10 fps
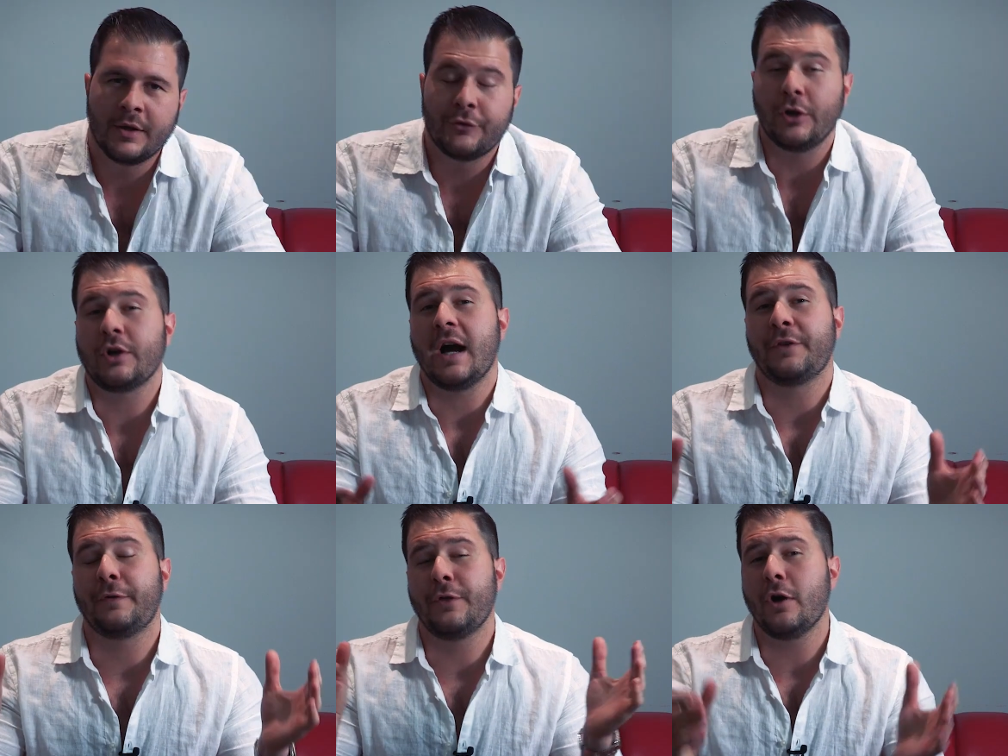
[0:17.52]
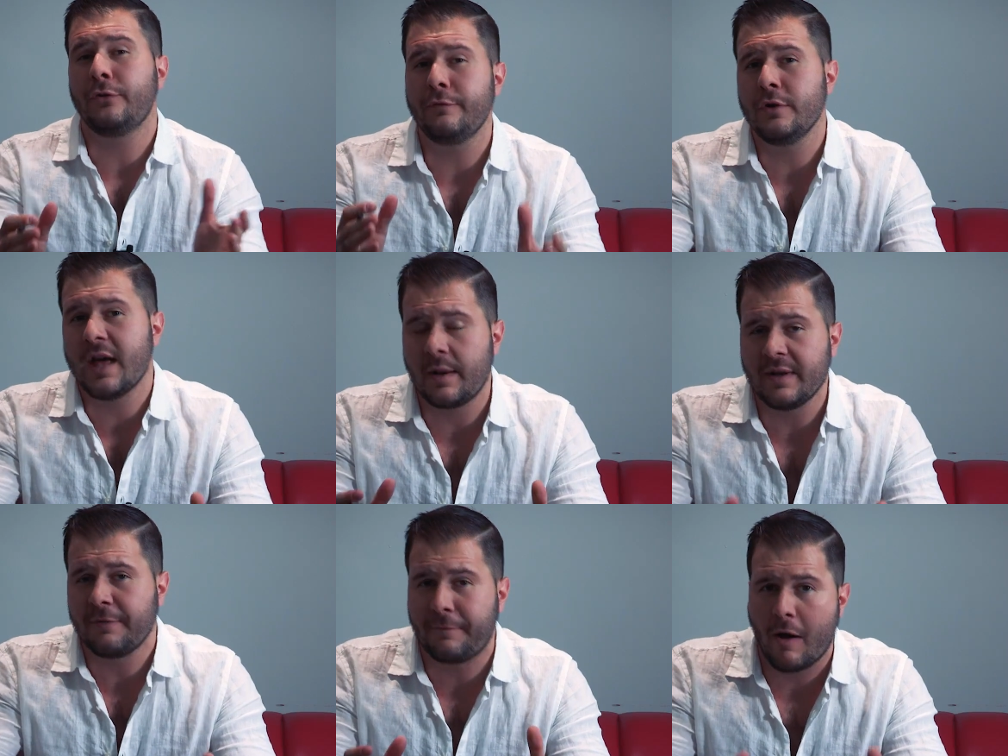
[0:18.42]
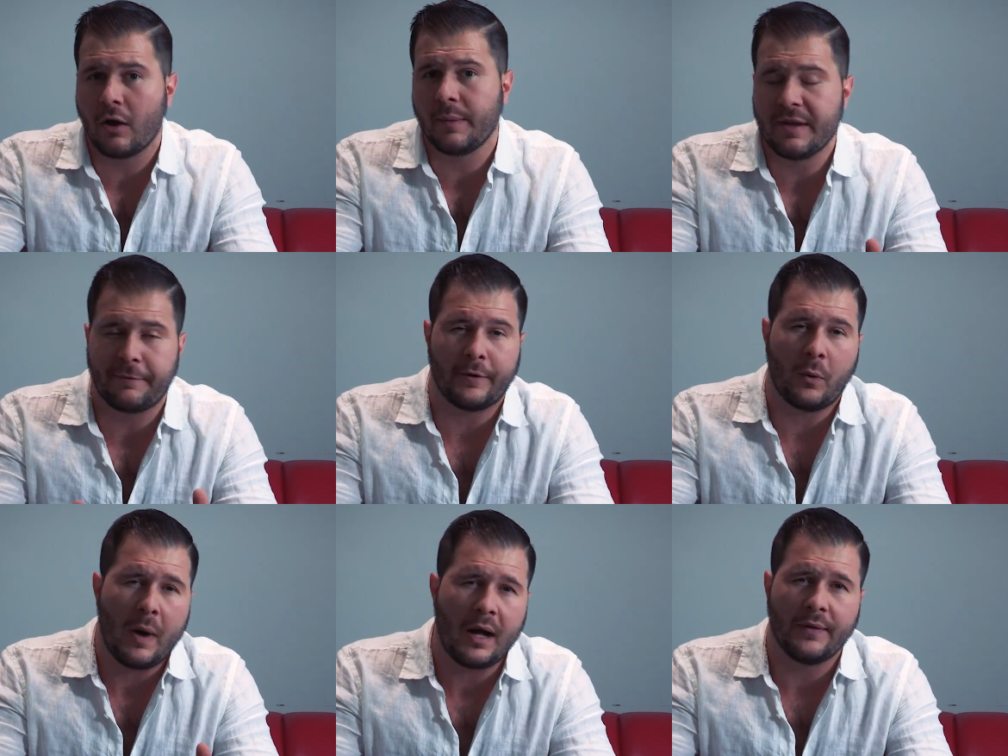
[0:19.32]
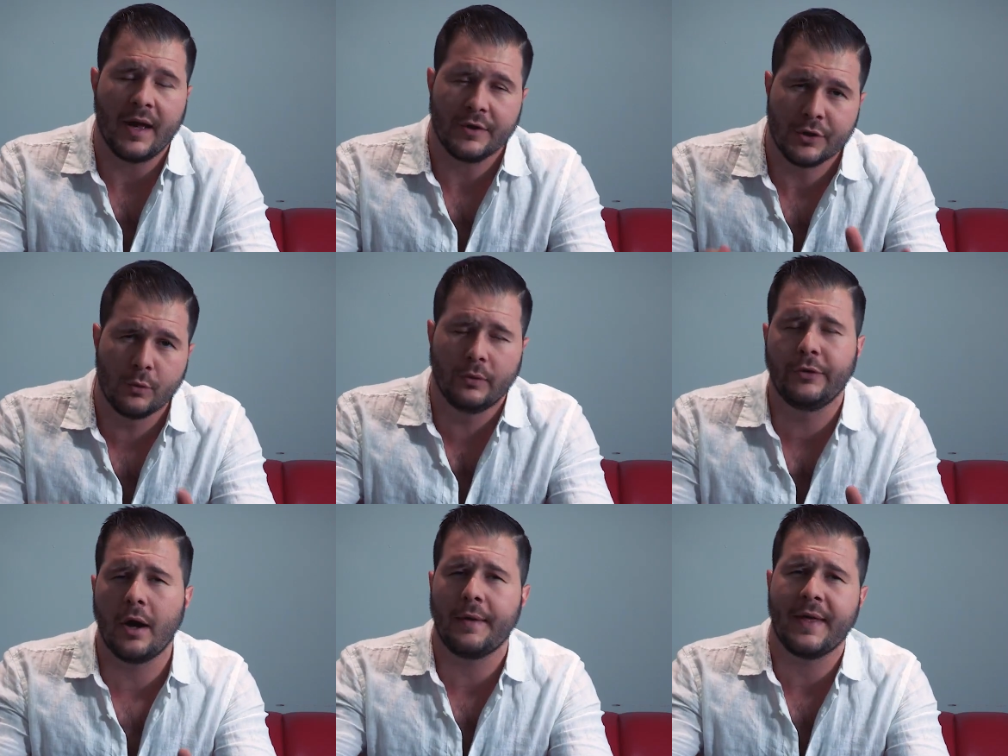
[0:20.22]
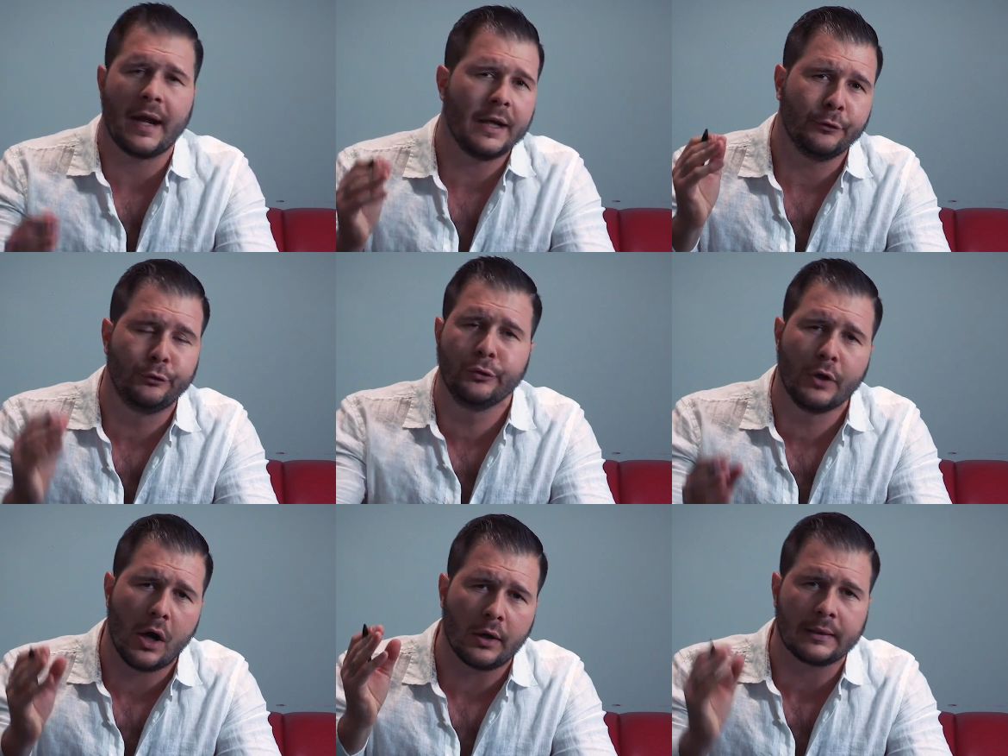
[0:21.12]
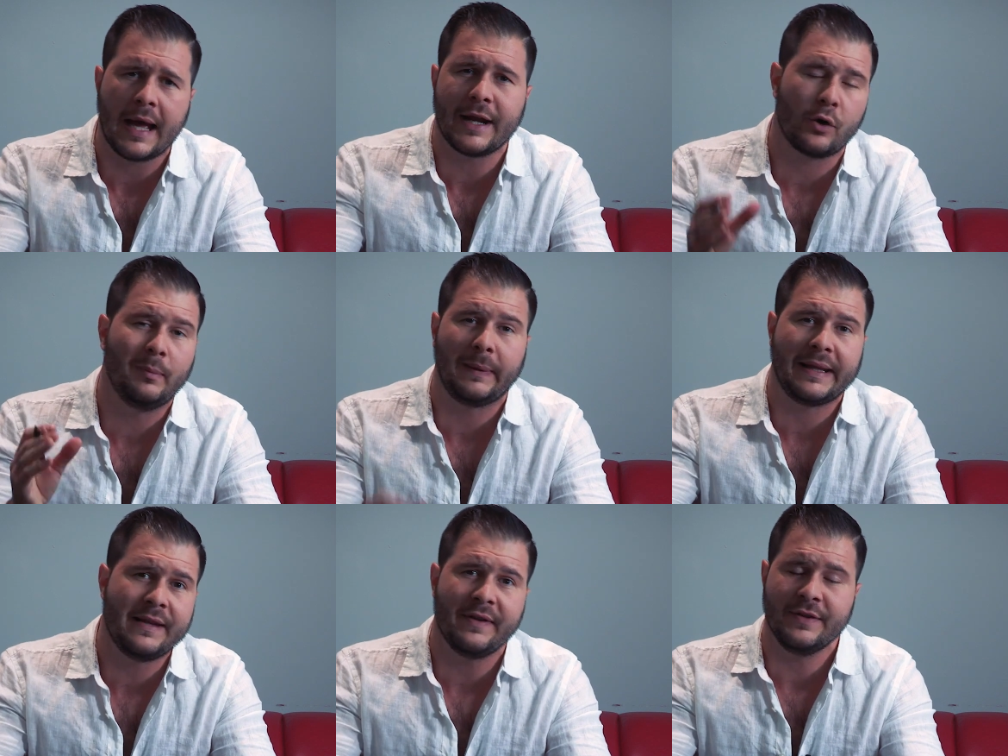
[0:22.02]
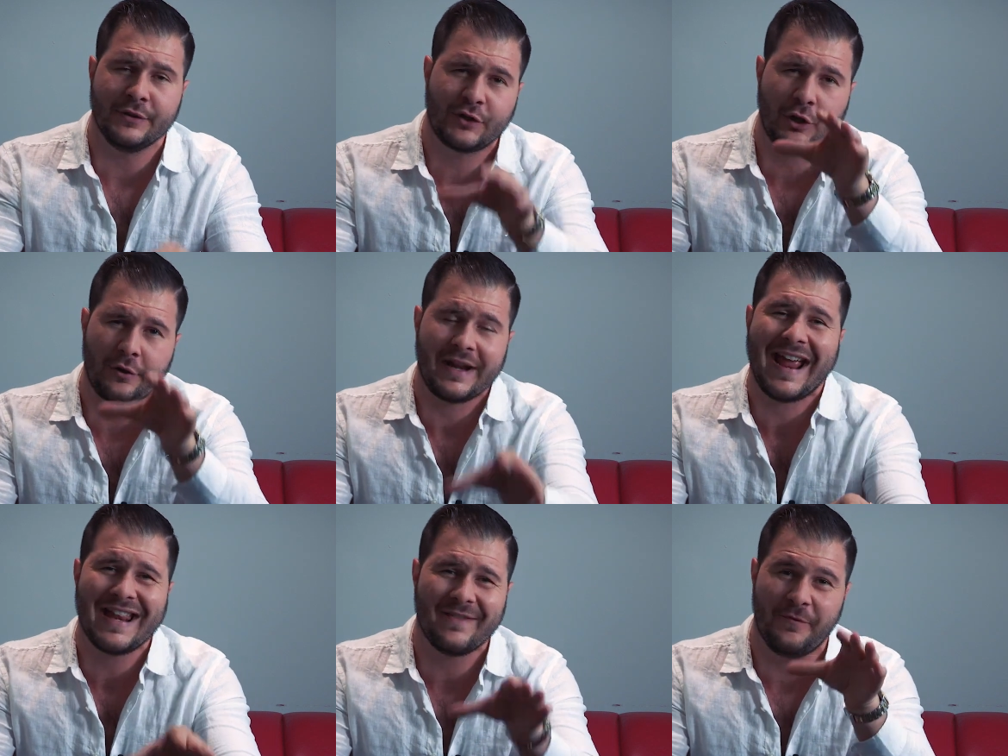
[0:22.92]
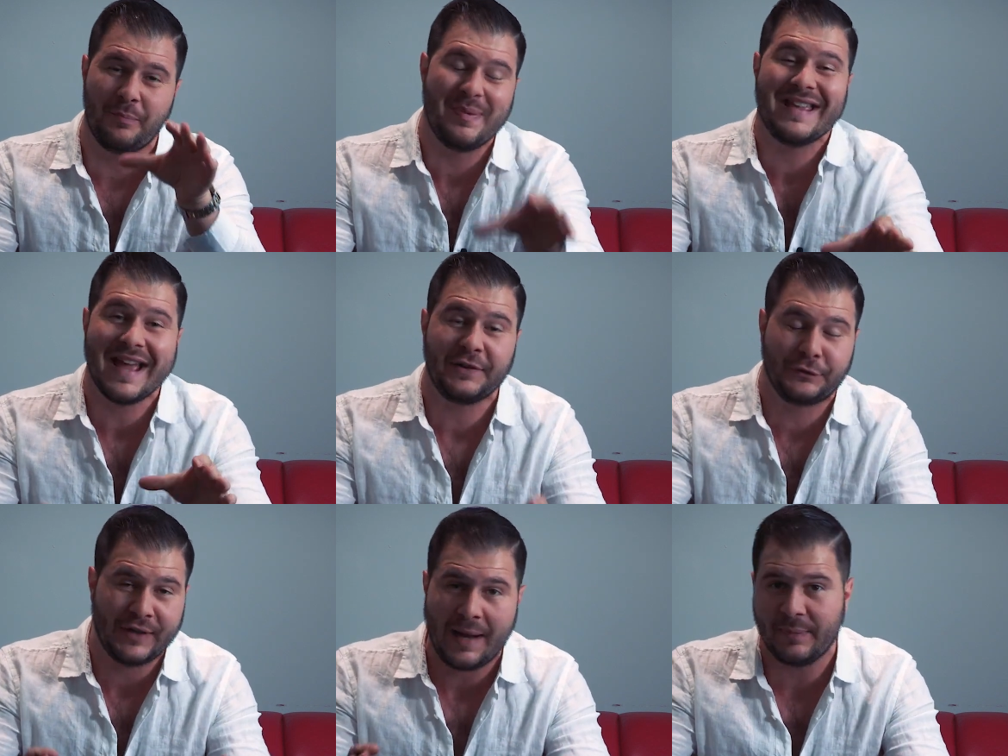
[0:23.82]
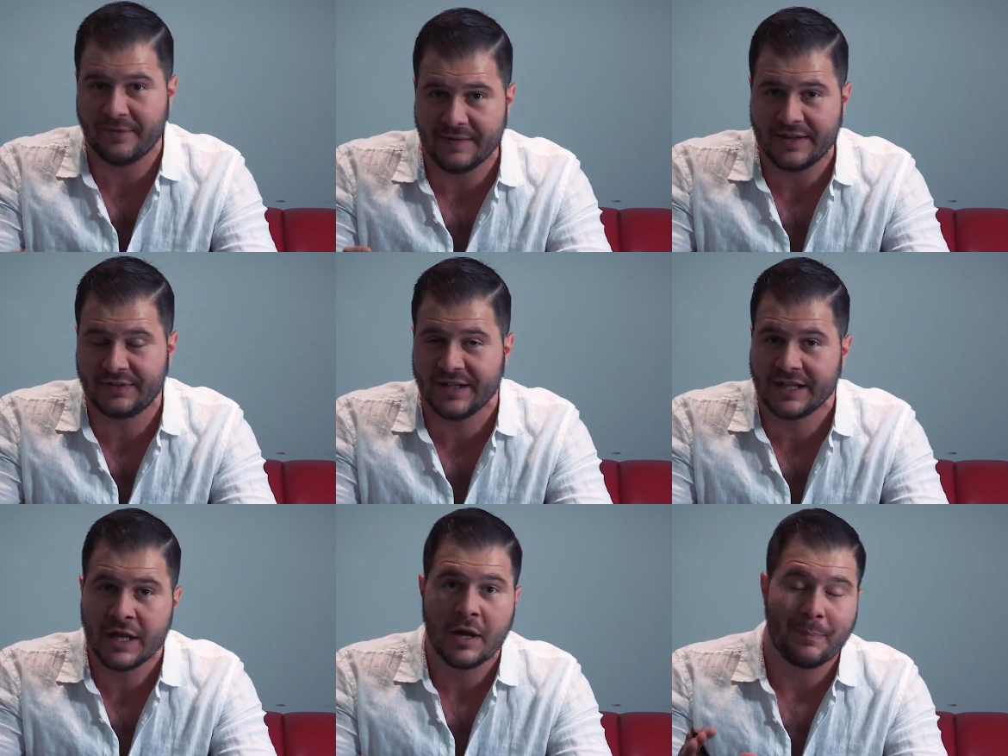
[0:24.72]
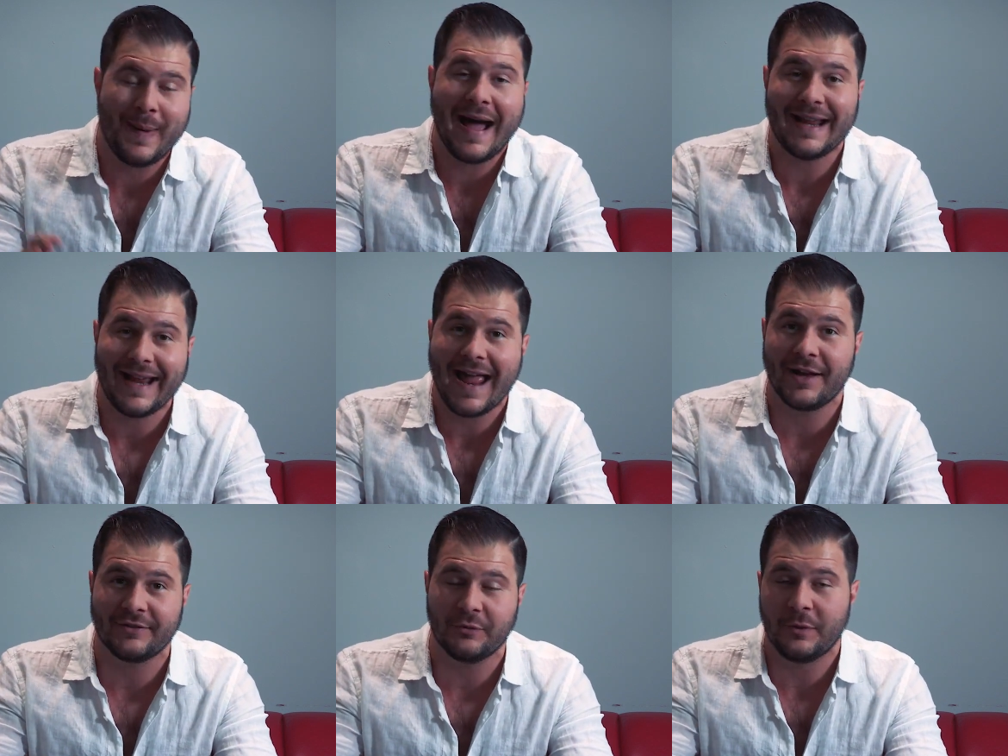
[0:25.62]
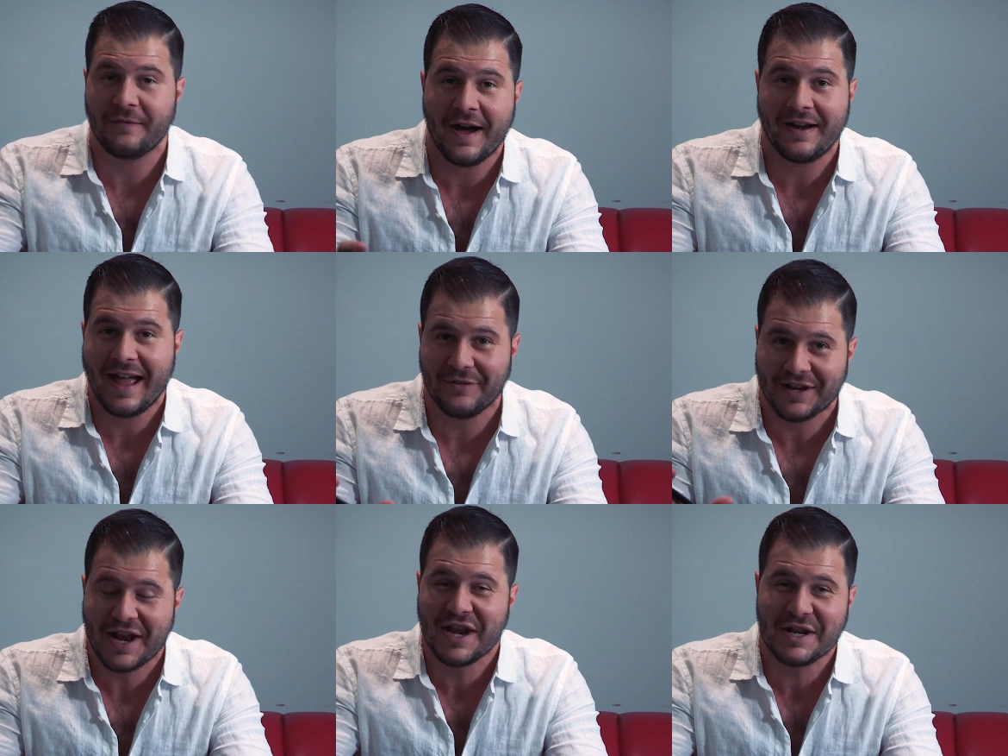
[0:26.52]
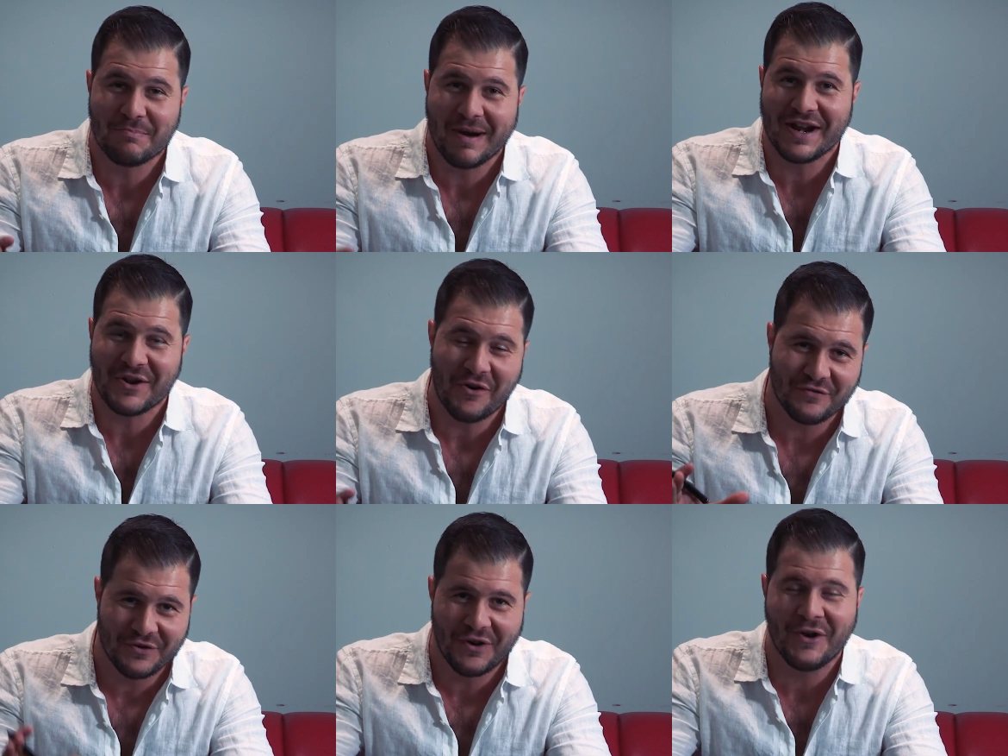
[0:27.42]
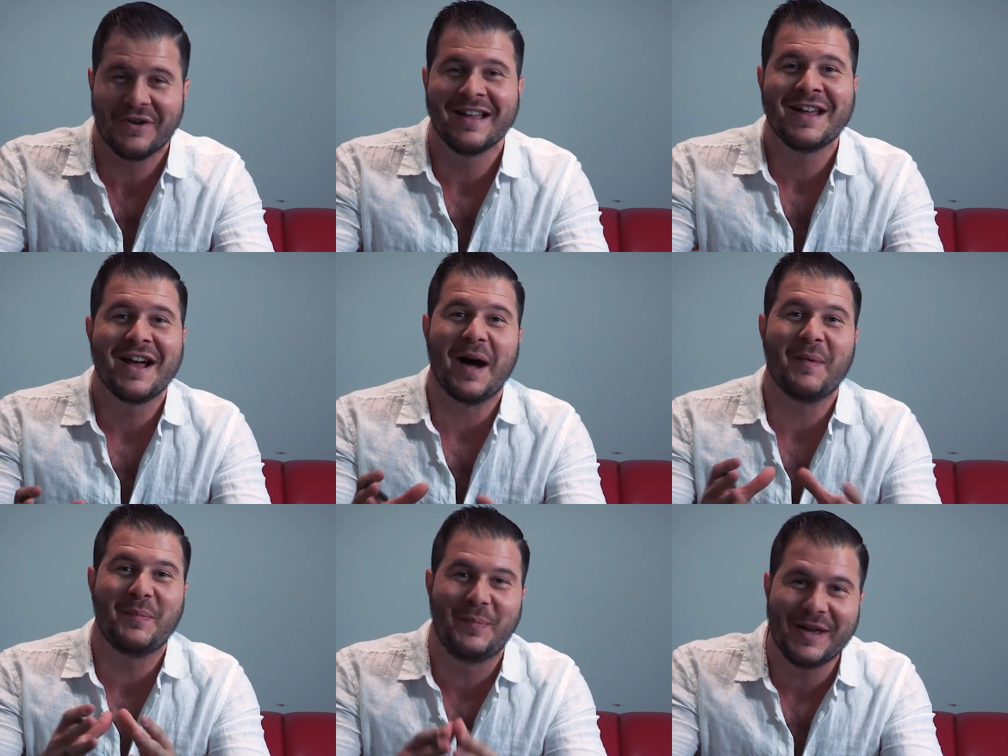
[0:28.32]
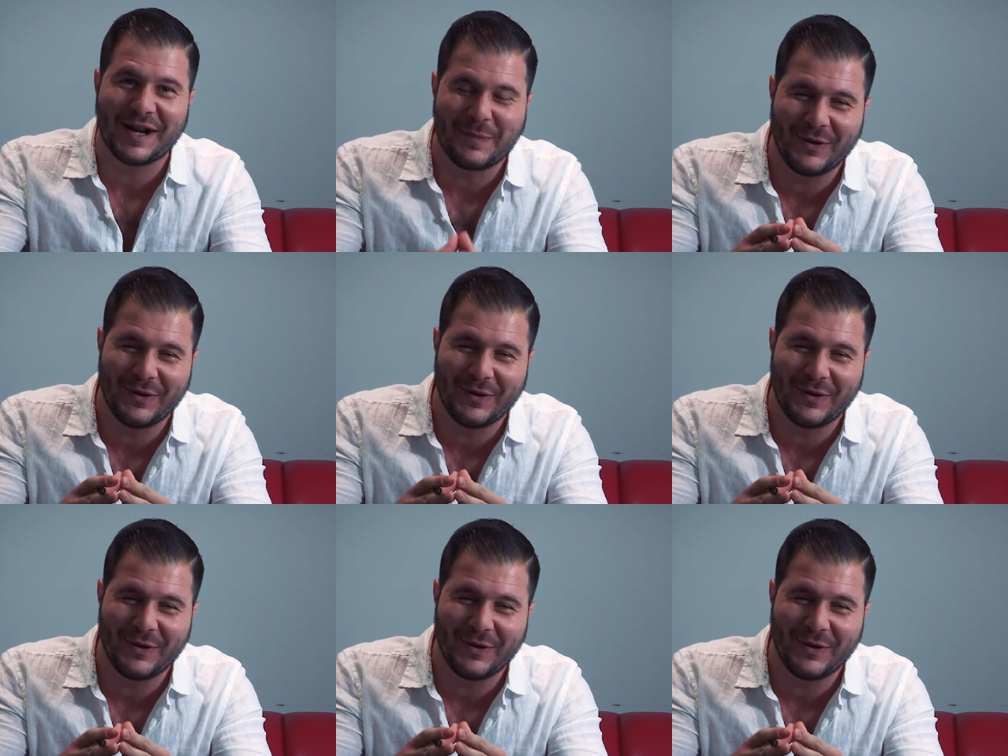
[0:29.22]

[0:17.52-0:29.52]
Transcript: So guys, for those of you that have been following me for a while now, you will know that I do not like or believe in this creative BS type investing, buying houses without having any money of your own. I'm a big